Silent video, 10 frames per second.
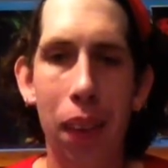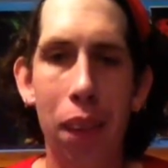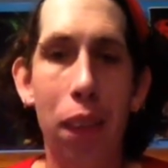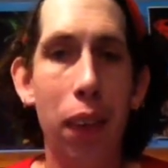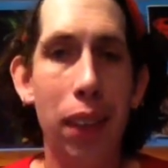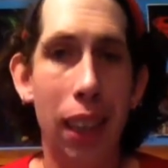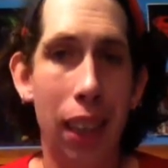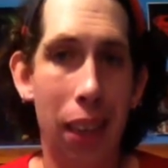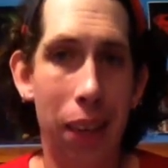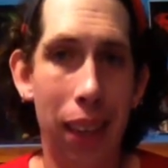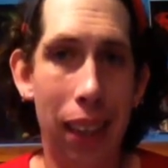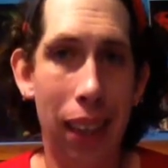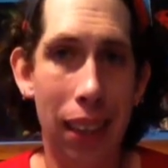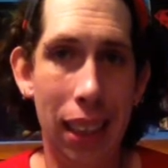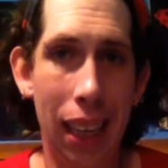first thing I would like
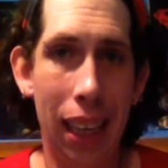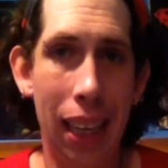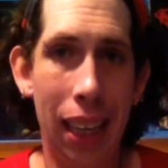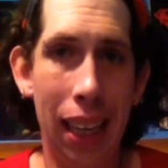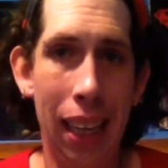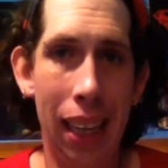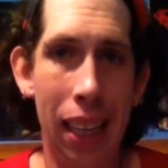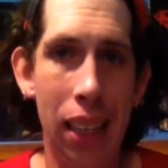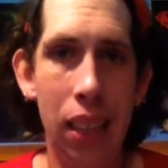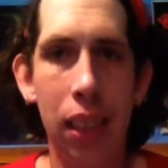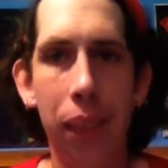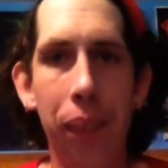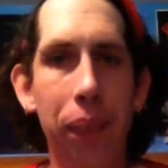to say is